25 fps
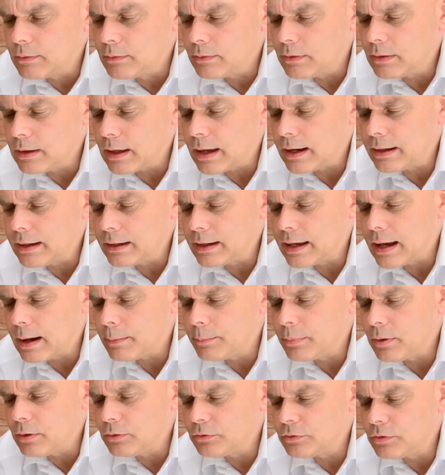the end
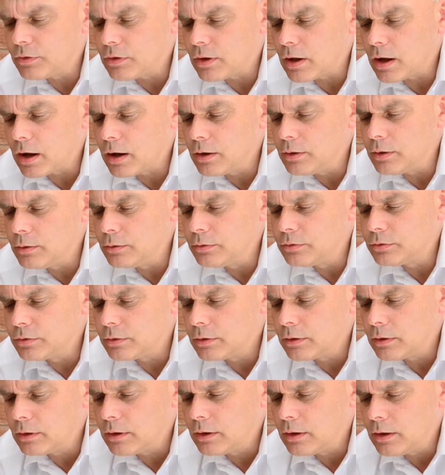cap onto the hose,
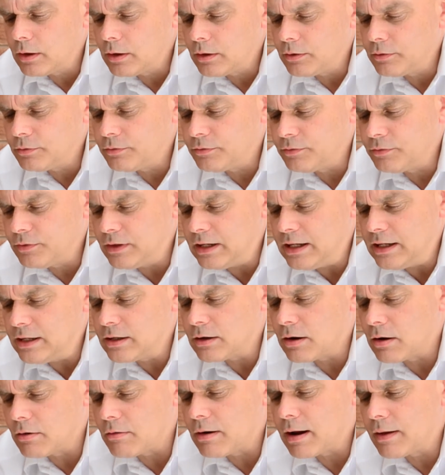feed
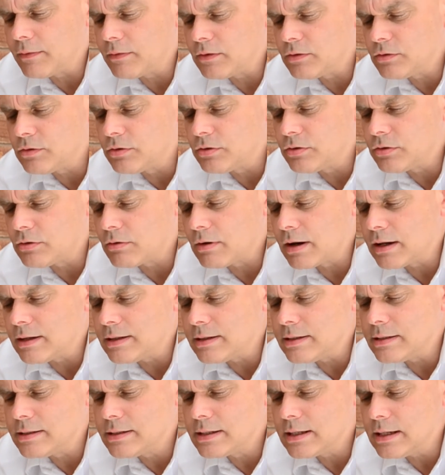around the serrated
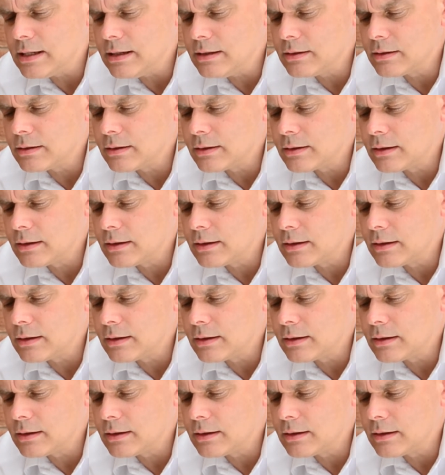teeth,